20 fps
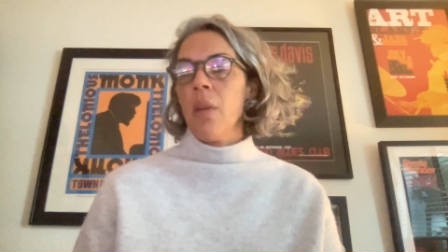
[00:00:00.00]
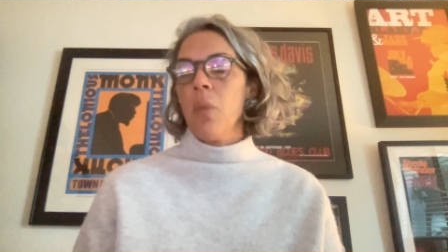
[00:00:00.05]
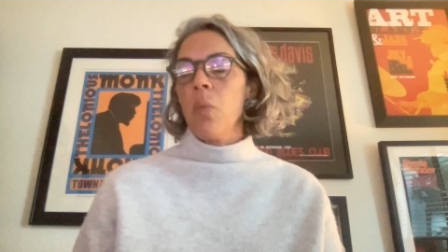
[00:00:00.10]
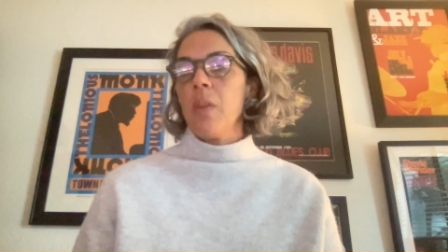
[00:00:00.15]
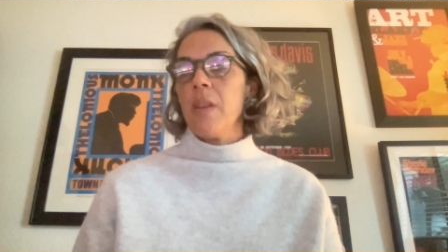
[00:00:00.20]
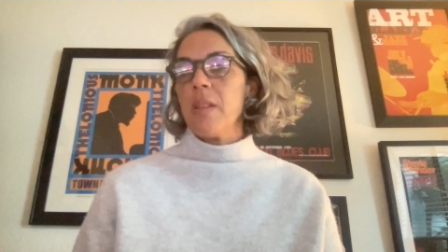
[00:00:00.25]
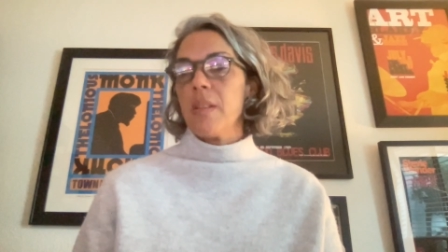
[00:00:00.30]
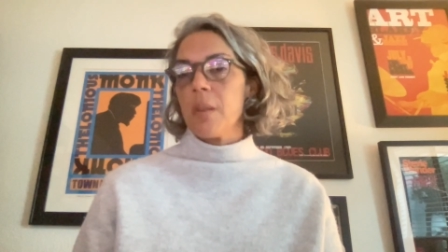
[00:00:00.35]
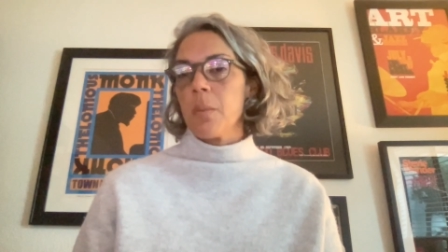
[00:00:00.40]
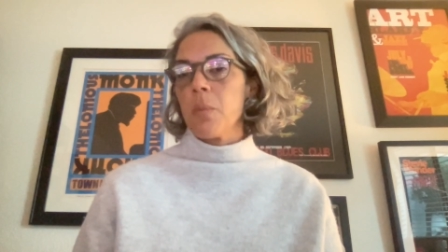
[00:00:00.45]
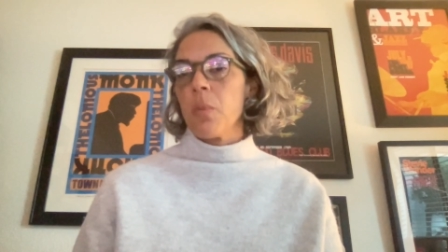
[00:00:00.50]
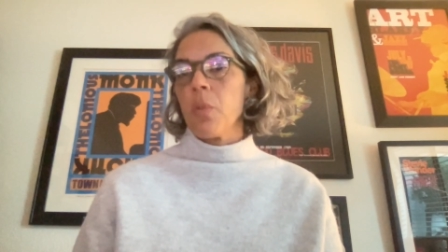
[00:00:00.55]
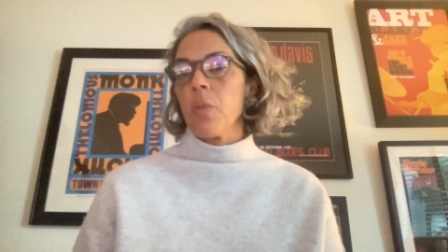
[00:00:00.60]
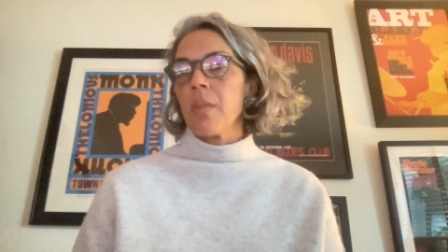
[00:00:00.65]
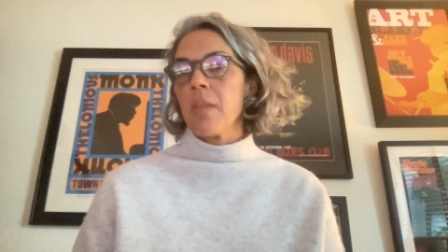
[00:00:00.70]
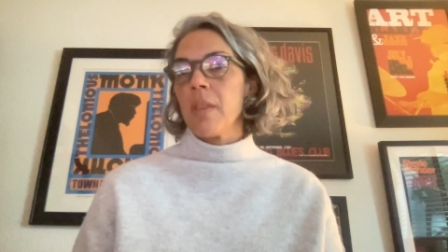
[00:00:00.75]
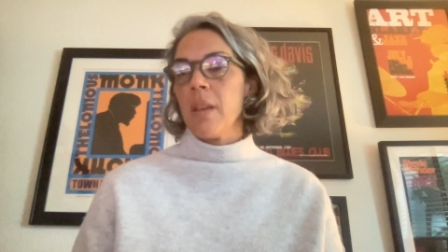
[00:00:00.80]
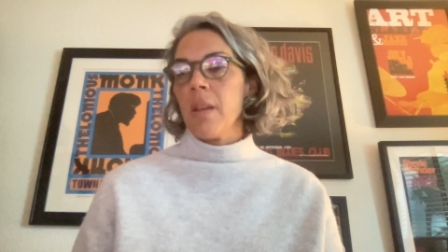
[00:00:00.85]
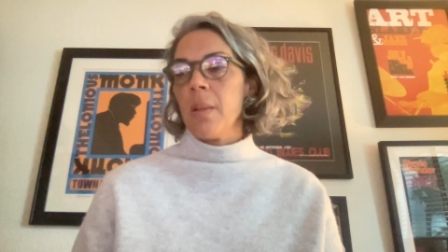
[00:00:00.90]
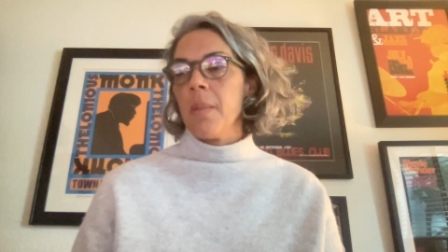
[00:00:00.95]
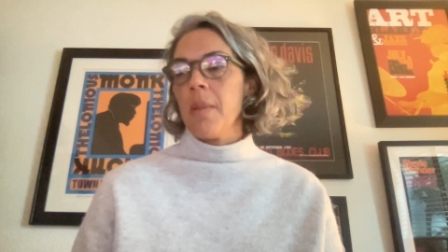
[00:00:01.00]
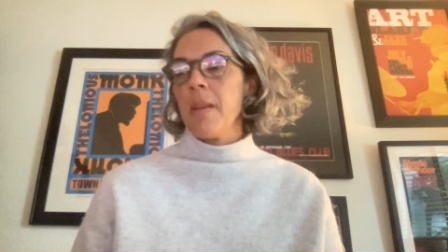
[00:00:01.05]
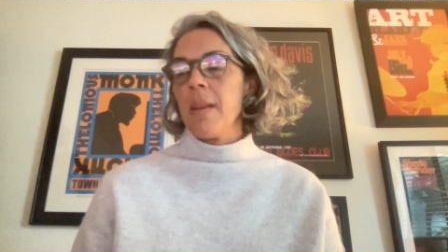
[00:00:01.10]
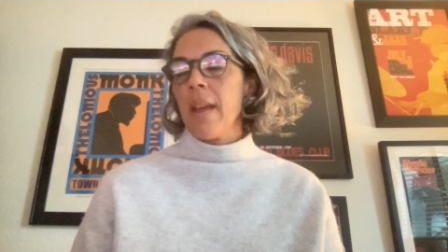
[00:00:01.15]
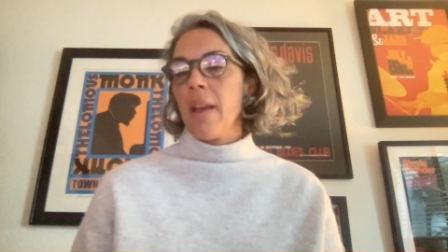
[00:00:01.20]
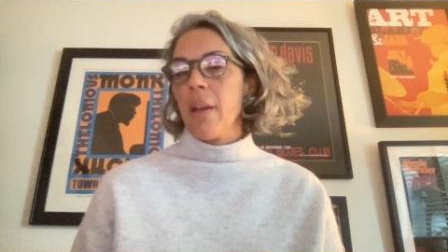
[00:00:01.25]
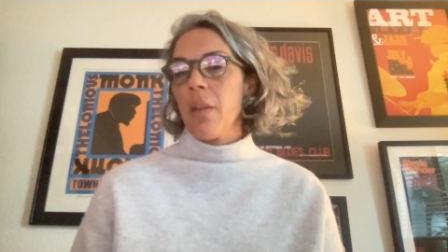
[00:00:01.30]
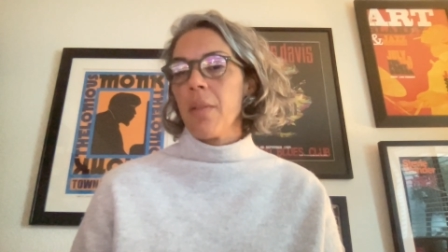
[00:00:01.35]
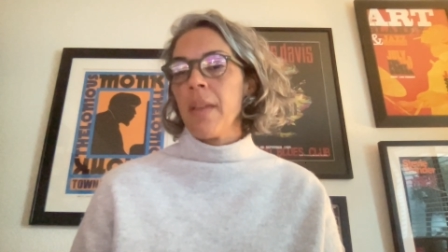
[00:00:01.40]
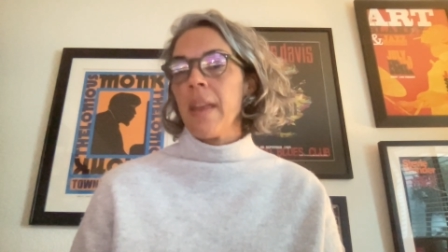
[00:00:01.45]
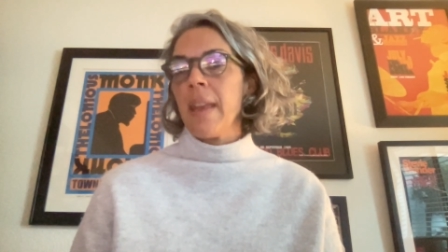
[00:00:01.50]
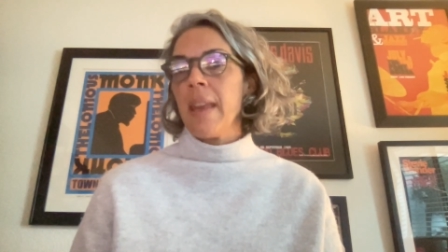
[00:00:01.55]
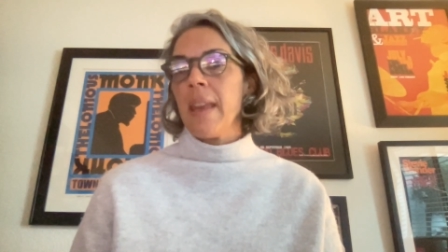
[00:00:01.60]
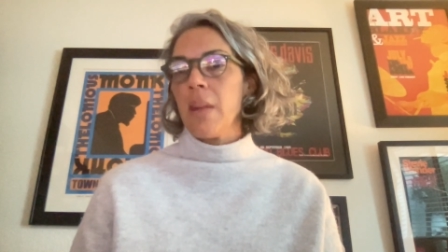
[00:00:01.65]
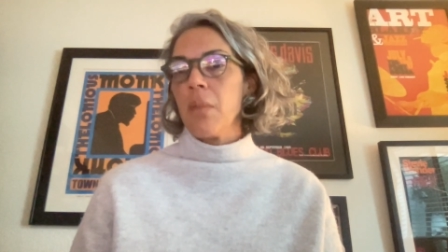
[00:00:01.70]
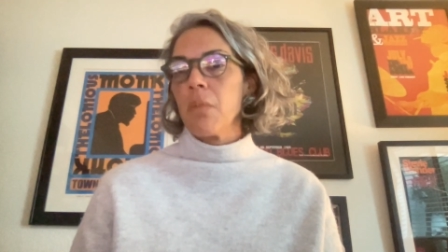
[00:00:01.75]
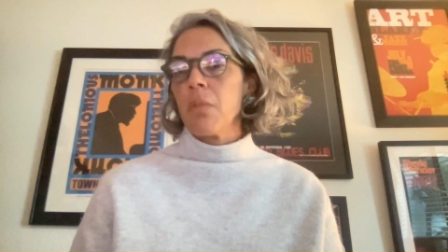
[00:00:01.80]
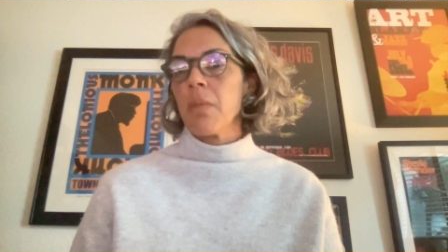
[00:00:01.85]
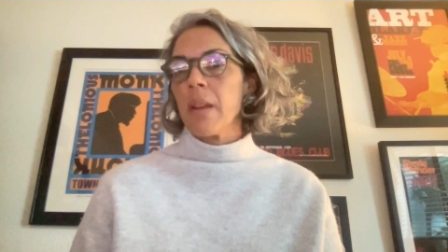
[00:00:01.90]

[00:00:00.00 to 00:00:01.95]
we support them and how they get